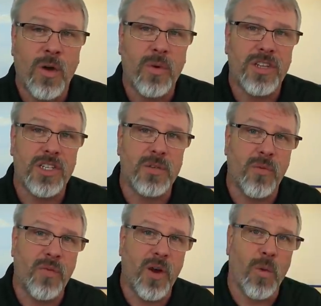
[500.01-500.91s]
with just
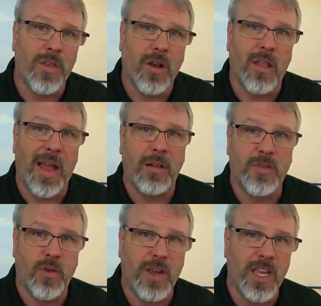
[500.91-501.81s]
some fair weather
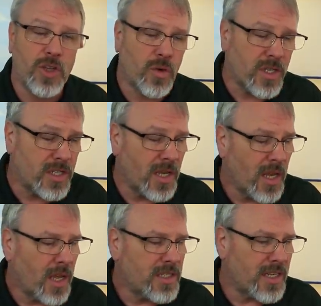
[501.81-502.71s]
clouds for interest
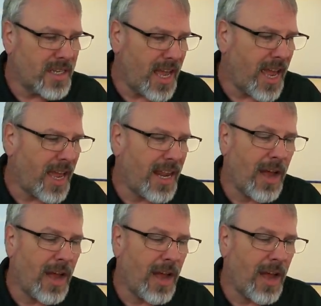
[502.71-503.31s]
today.